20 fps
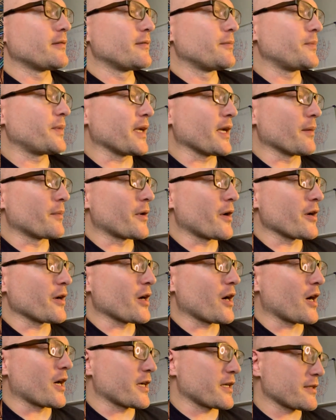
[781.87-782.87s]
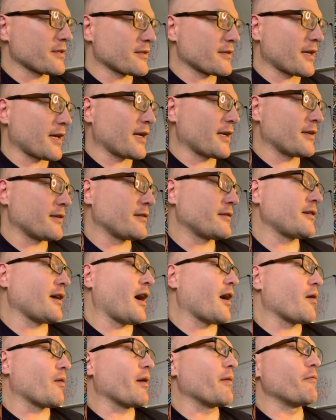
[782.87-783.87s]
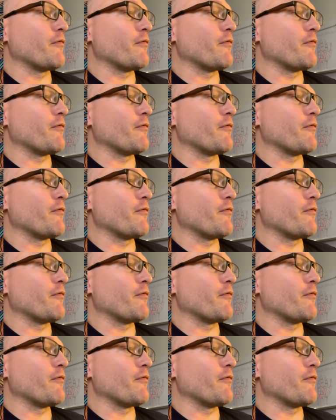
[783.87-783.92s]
being a broke artist and how I'm